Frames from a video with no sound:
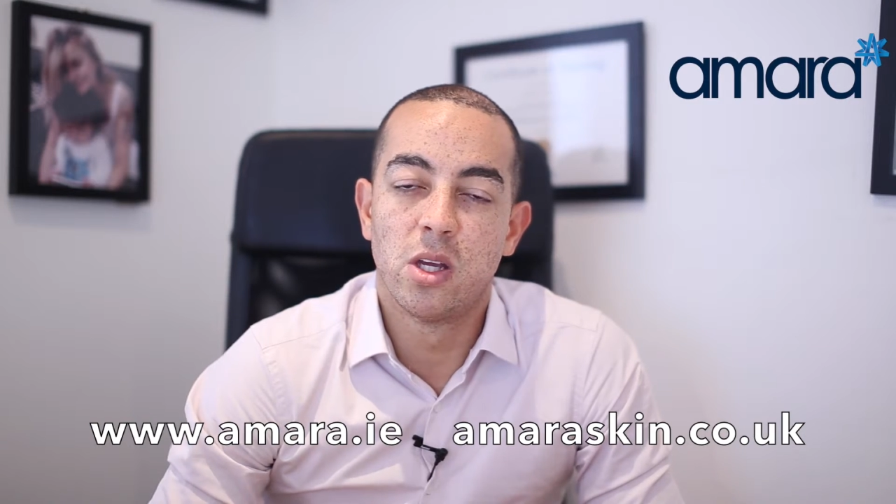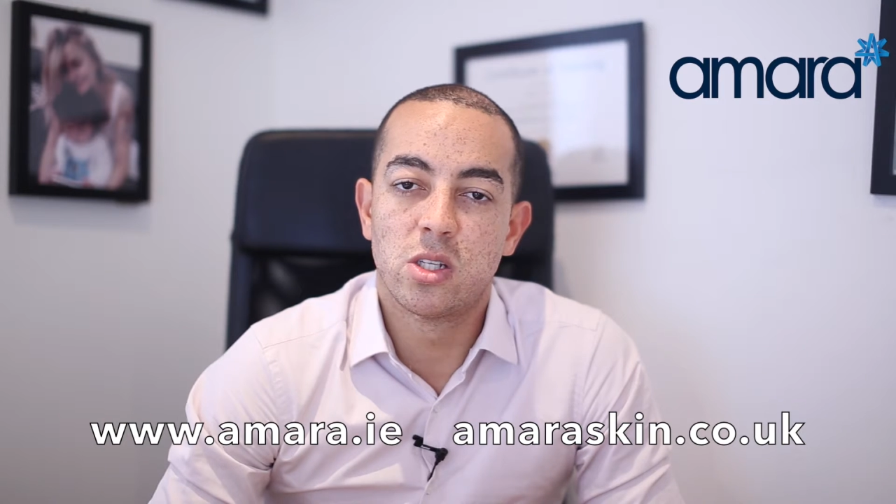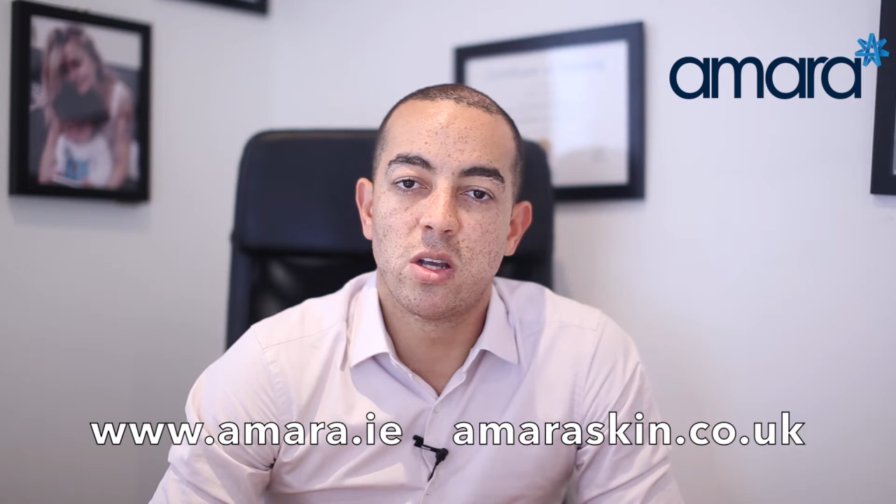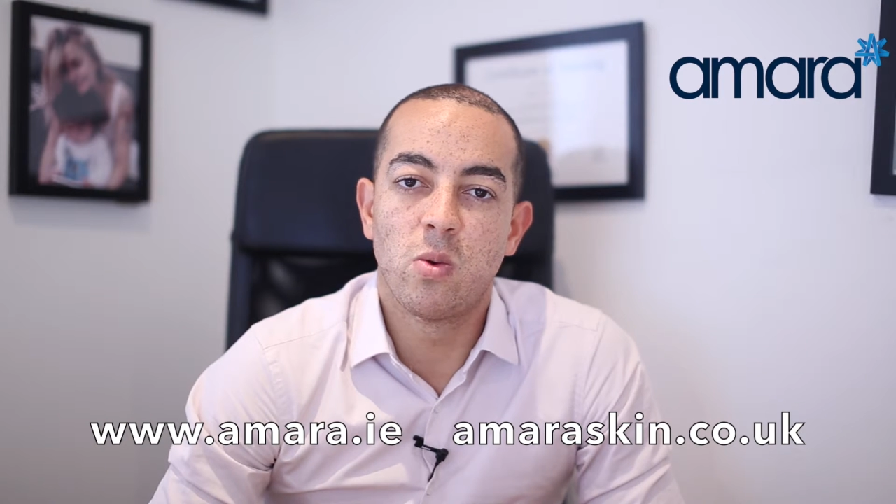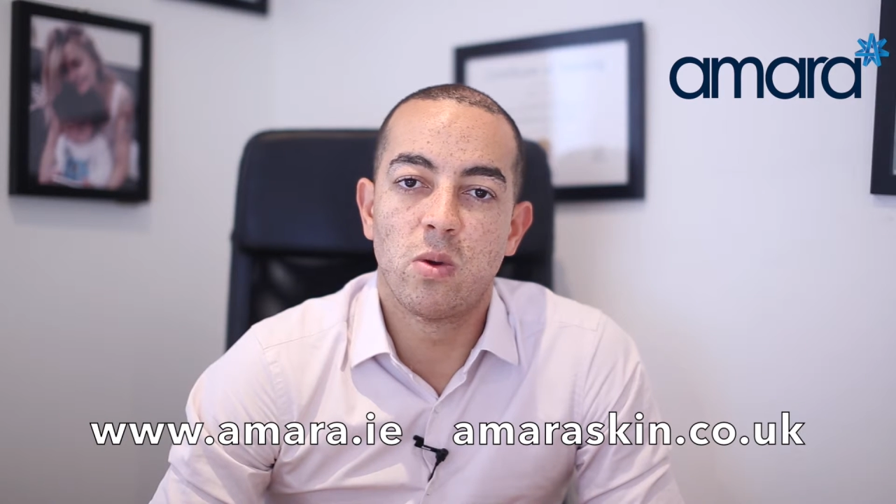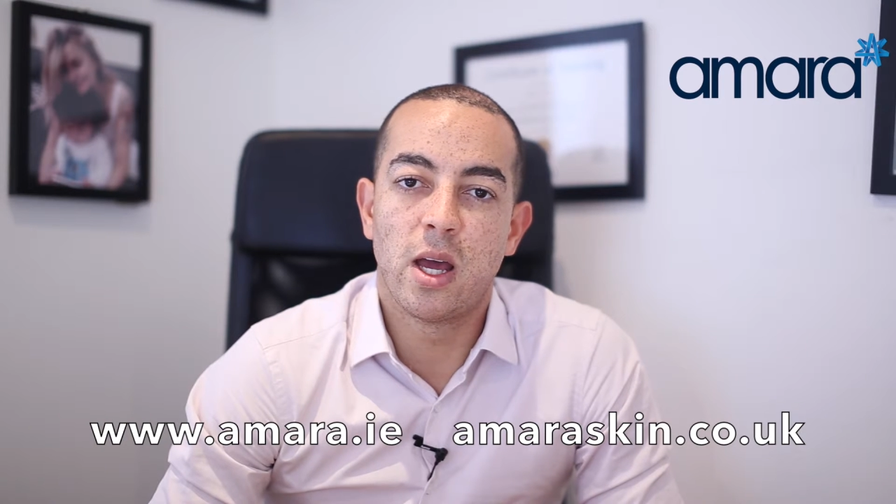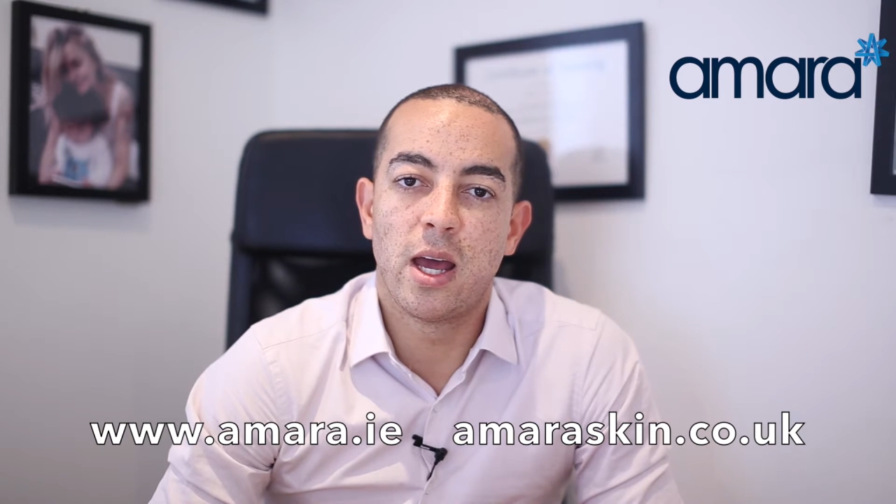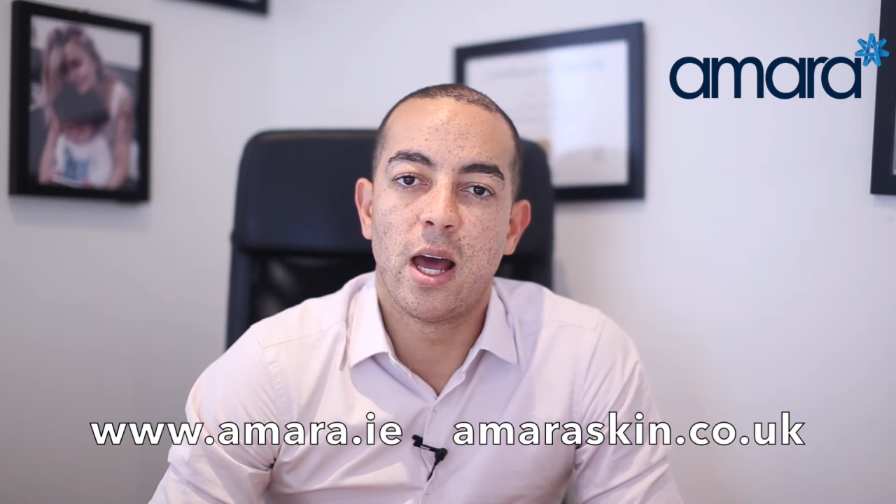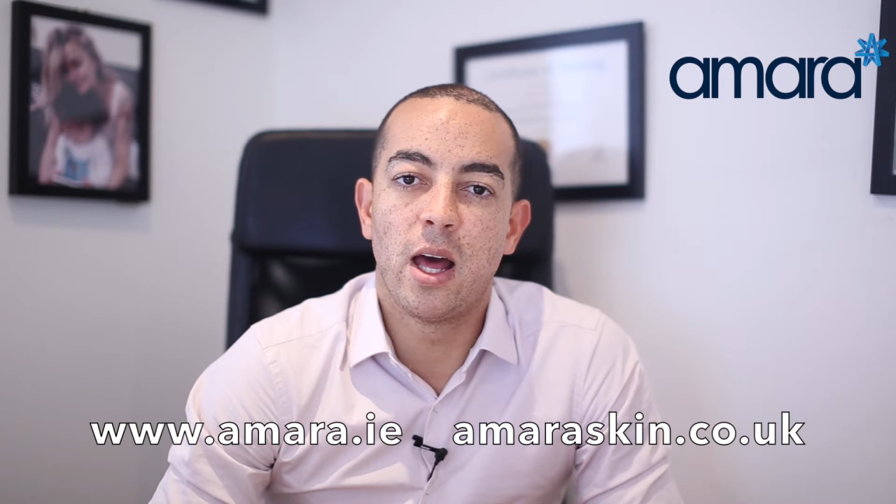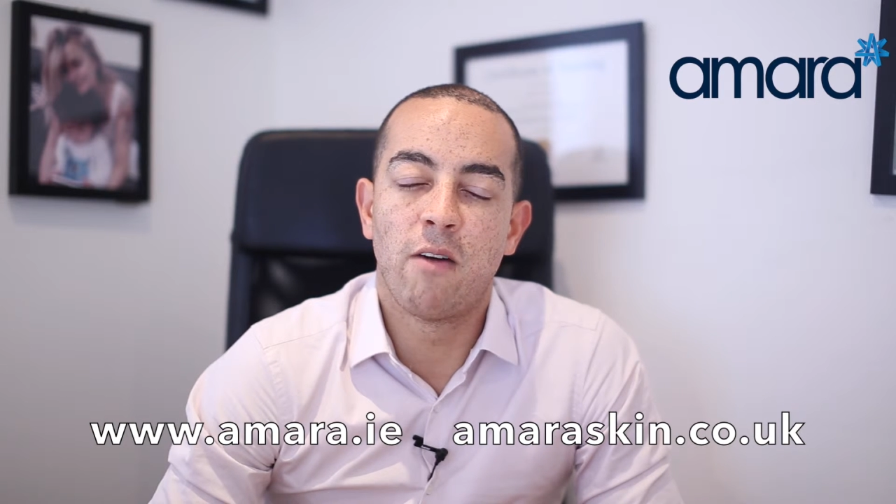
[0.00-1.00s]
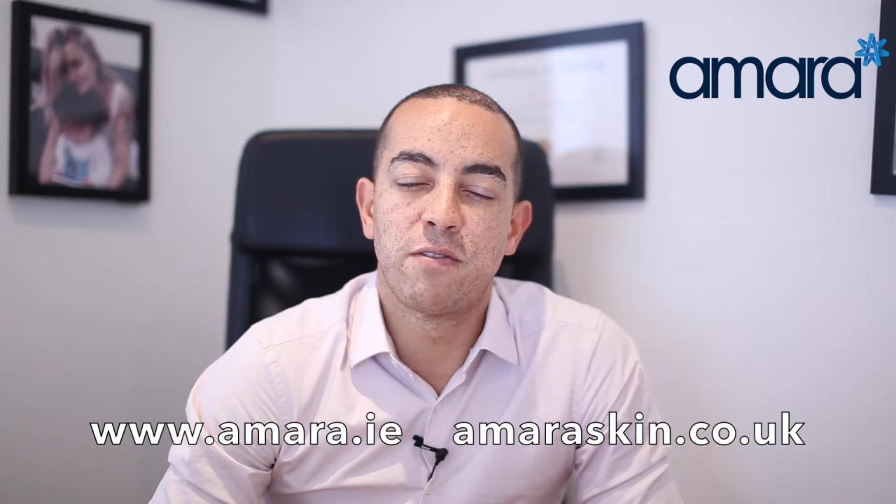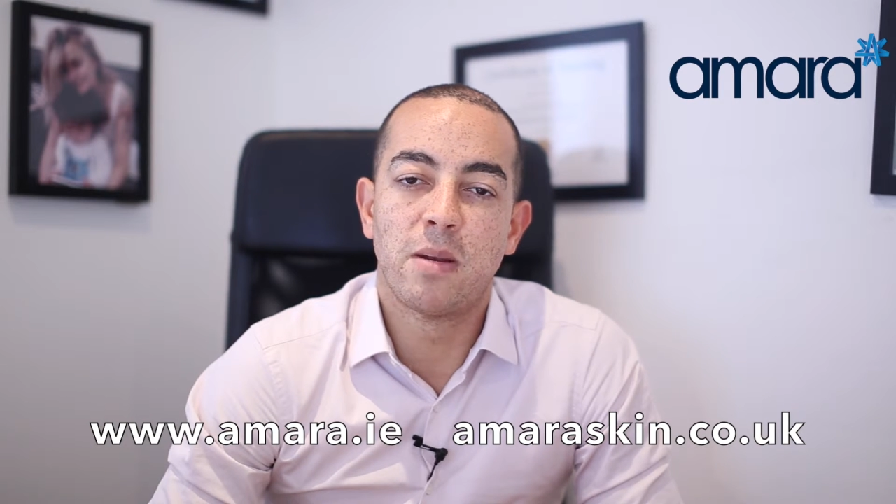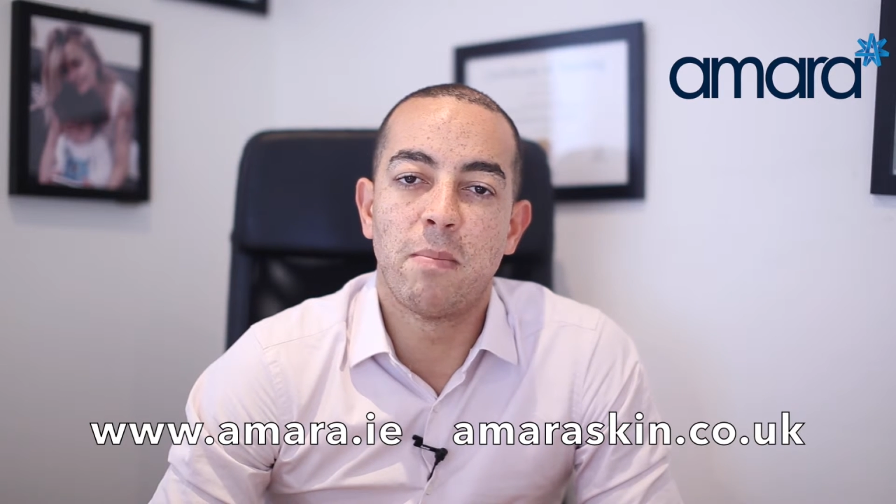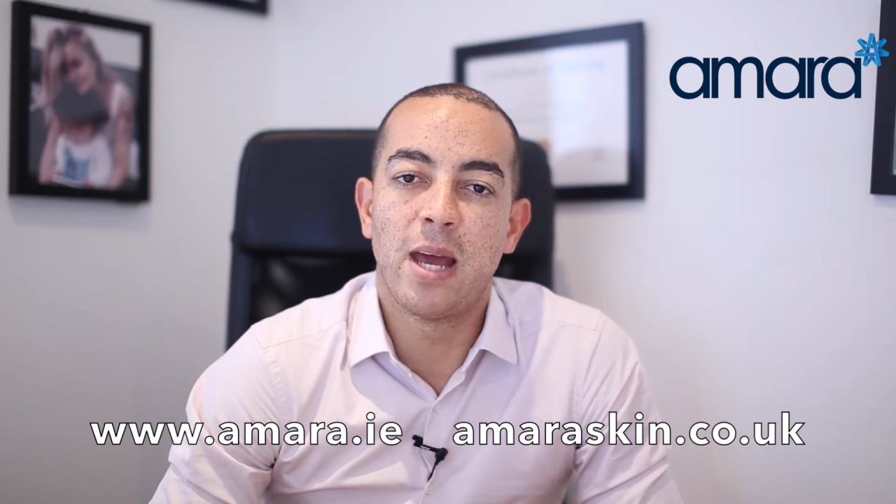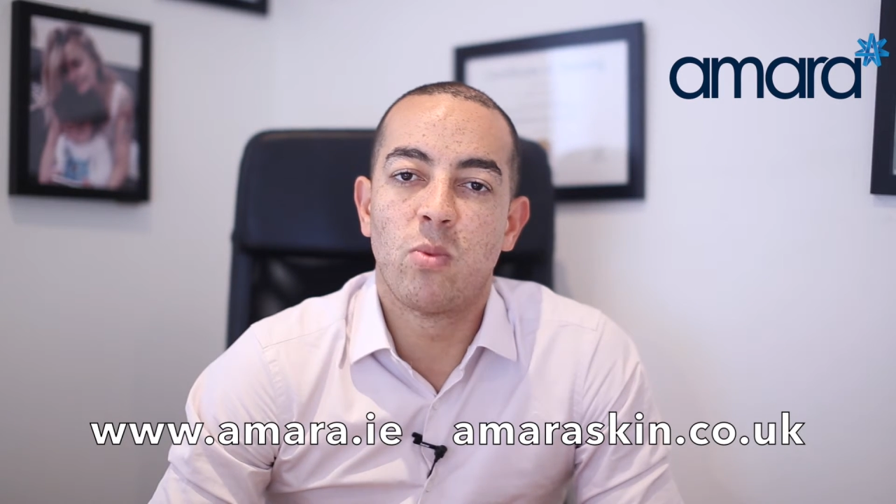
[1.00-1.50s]
So
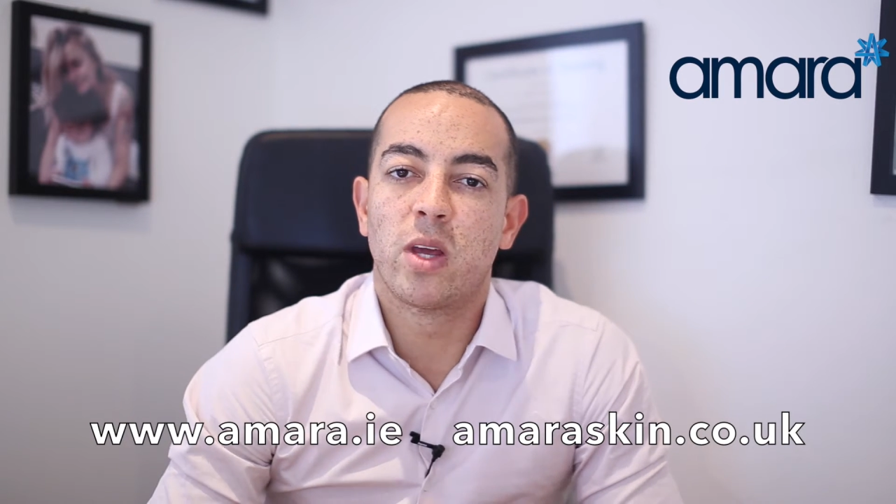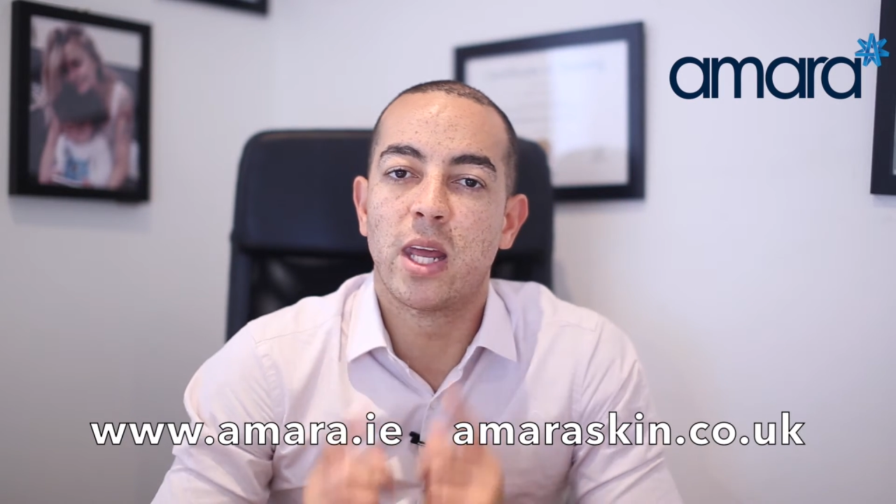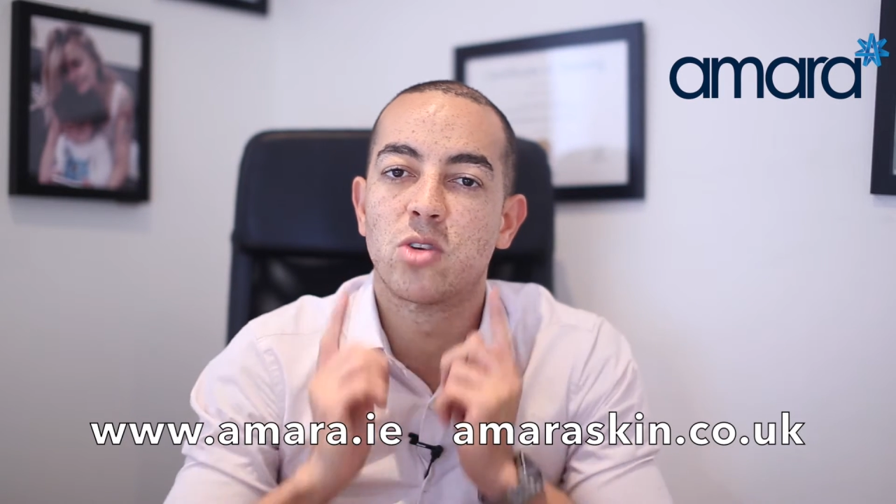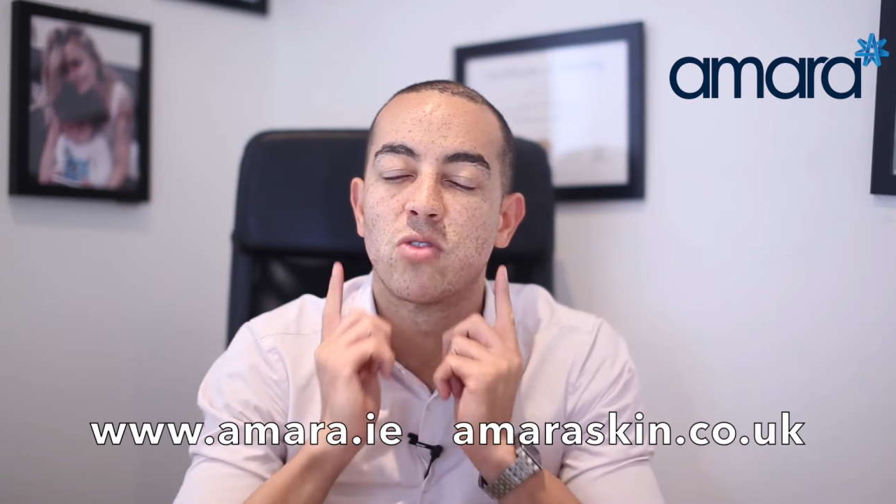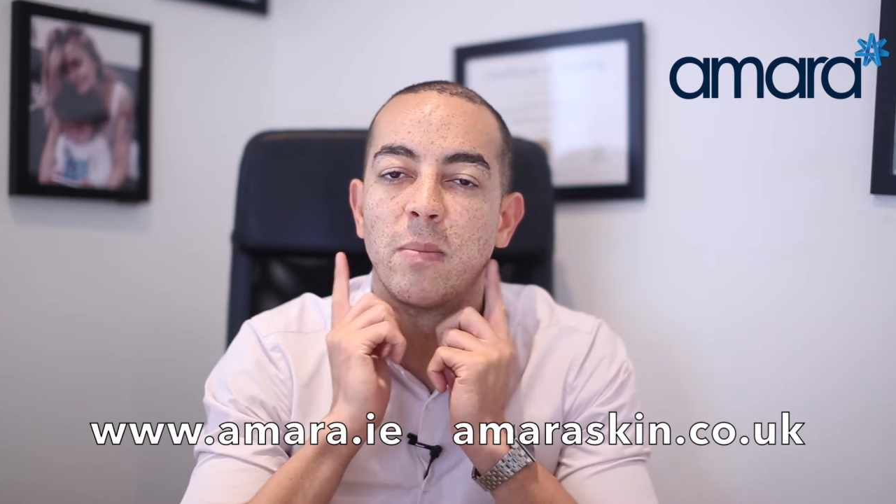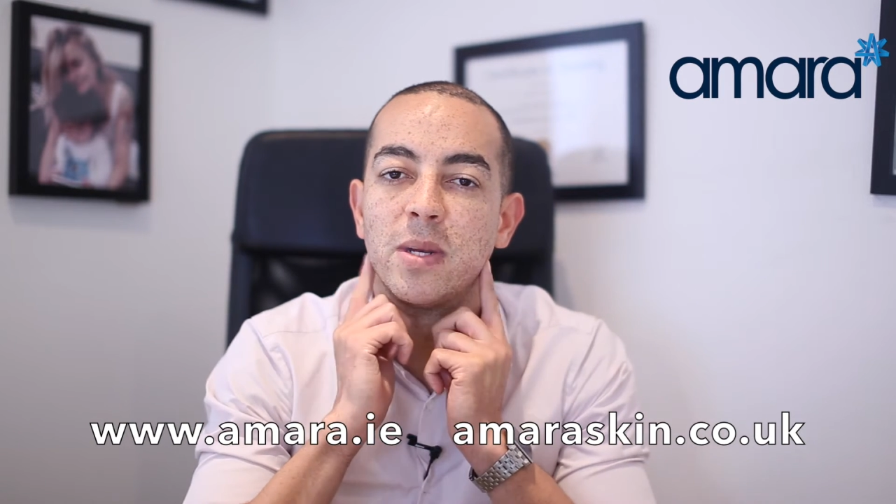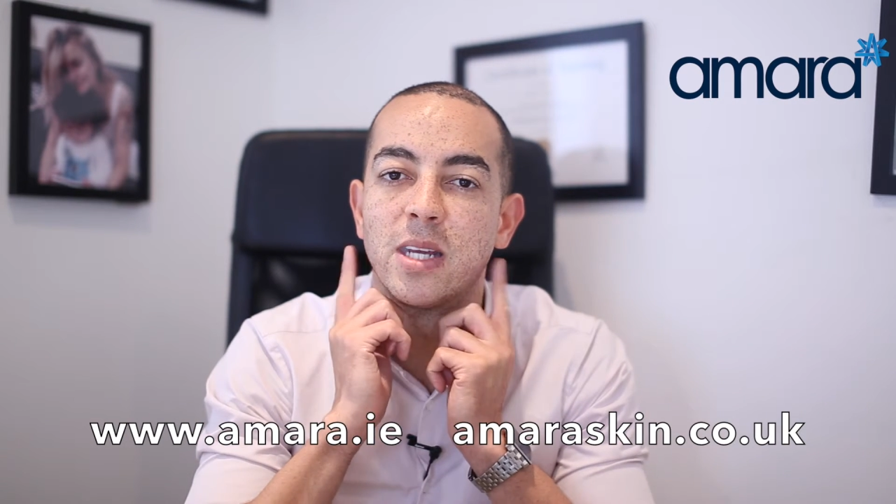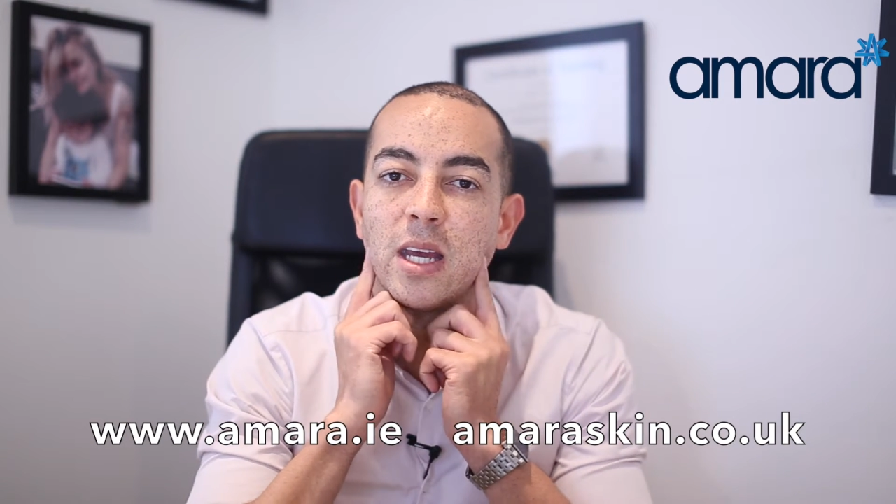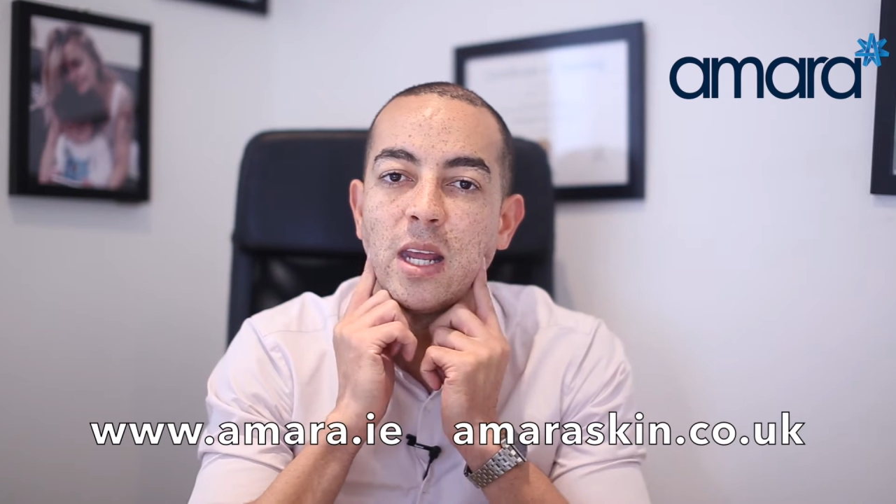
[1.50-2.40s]
often men will get a treatment